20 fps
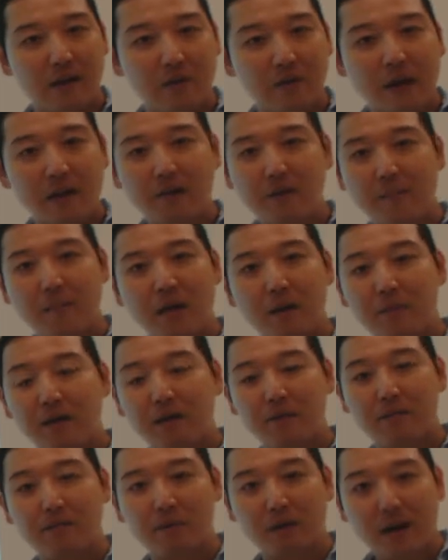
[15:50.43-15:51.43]
greater
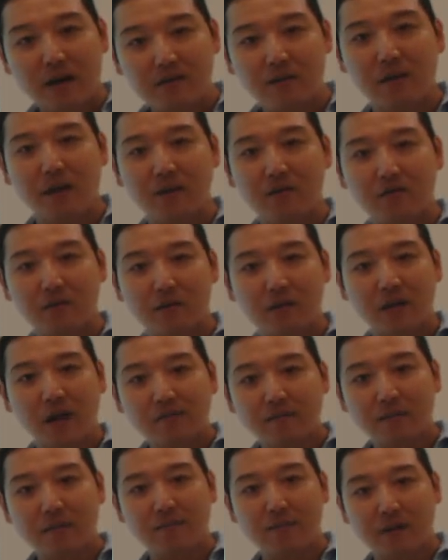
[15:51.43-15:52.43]
public projects or
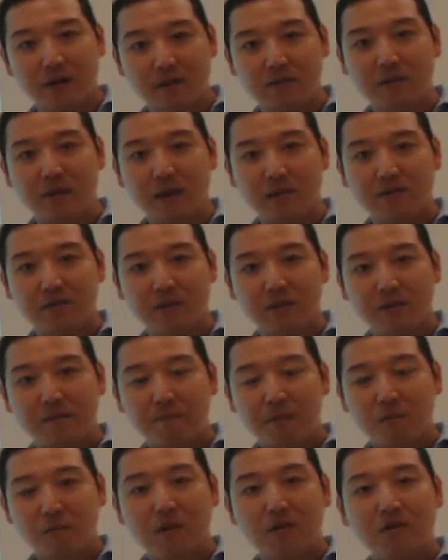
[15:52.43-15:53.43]
government projects.
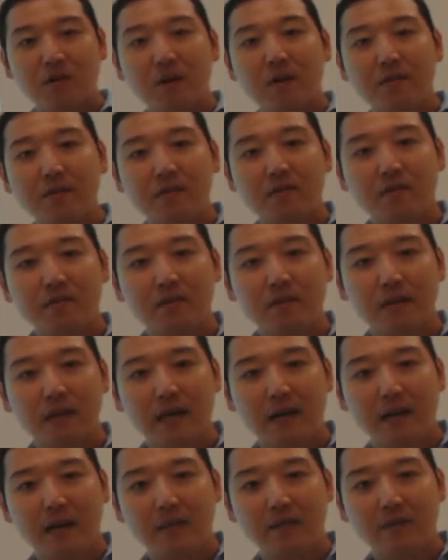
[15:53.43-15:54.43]
We saw this
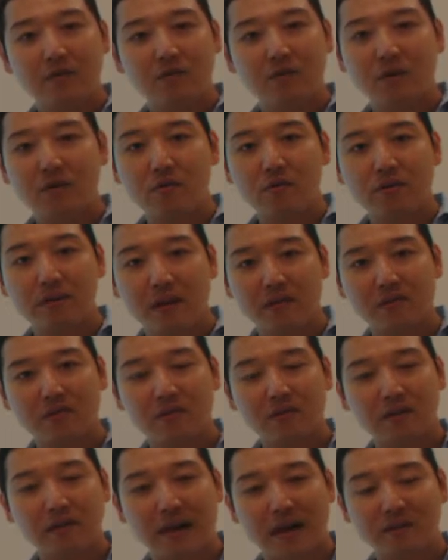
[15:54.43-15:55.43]
in the historical
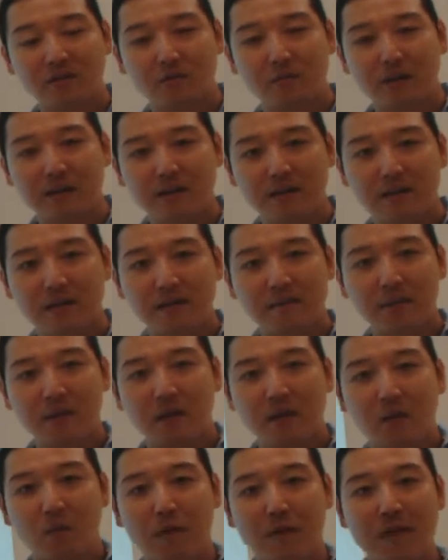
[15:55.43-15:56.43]
section last week
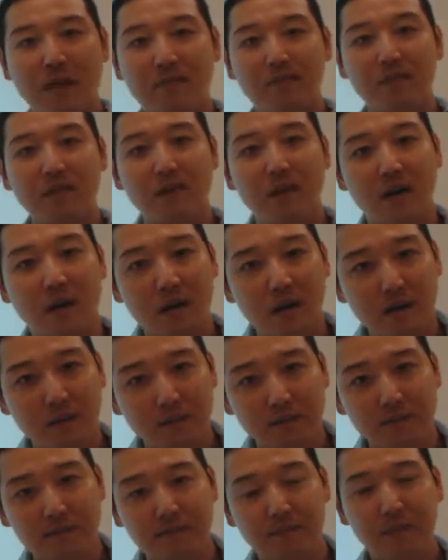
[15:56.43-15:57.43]
when
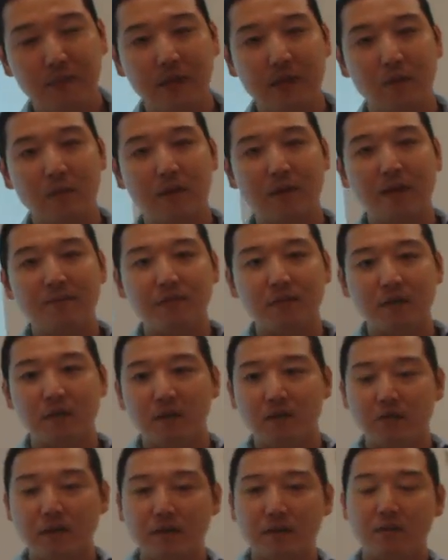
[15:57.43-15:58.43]
FDR
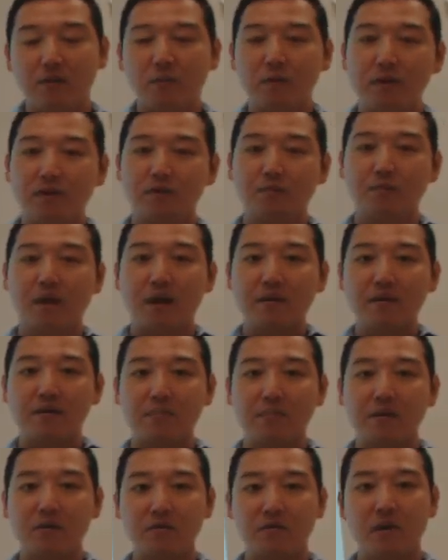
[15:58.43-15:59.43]
created the Works Progress
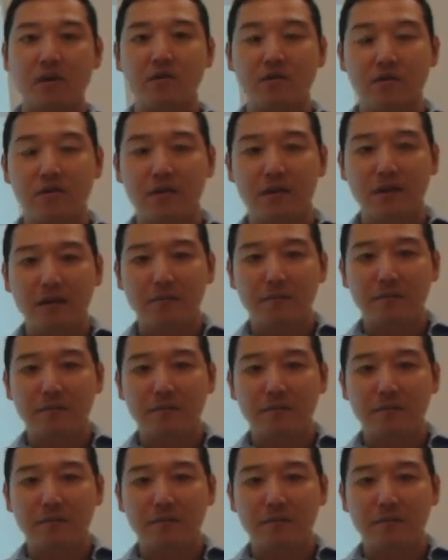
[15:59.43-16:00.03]
Administration,